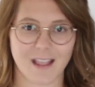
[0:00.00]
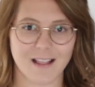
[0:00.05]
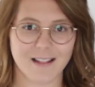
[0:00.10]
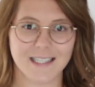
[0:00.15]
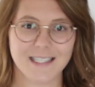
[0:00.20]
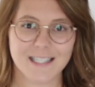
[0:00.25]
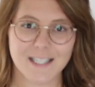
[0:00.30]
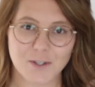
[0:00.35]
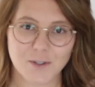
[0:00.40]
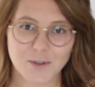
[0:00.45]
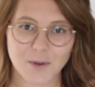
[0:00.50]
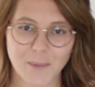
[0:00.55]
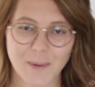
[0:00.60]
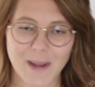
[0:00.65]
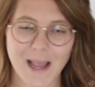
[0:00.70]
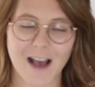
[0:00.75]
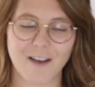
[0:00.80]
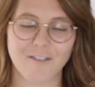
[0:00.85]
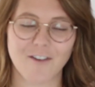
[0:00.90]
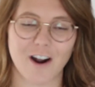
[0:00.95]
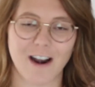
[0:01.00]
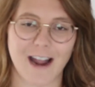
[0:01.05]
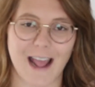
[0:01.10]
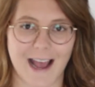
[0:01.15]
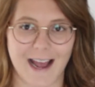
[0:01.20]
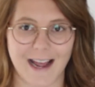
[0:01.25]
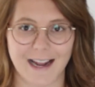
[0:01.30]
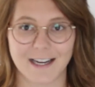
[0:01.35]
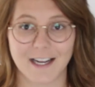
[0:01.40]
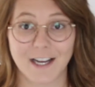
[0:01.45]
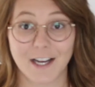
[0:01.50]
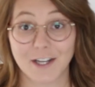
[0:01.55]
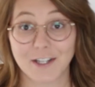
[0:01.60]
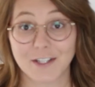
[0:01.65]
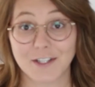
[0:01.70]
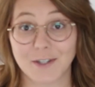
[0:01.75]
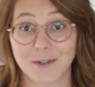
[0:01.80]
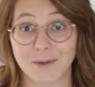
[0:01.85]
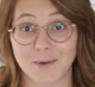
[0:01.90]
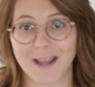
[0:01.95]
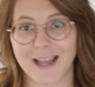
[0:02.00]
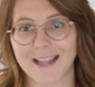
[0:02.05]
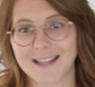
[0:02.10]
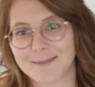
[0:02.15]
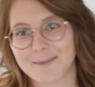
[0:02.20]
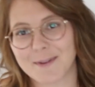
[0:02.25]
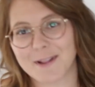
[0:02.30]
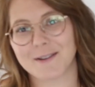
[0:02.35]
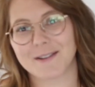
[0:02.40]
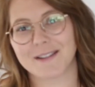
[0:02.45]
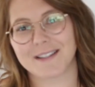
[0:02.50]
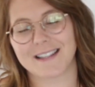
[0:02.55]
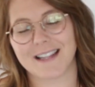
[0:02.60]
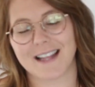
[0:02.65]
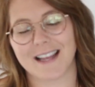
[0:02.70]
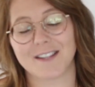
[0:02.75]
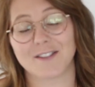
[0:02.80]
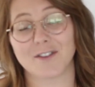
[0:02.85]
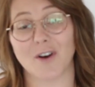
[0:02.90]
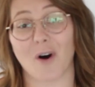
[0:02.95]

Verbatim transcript: Let's use what we have on hand to get some of those things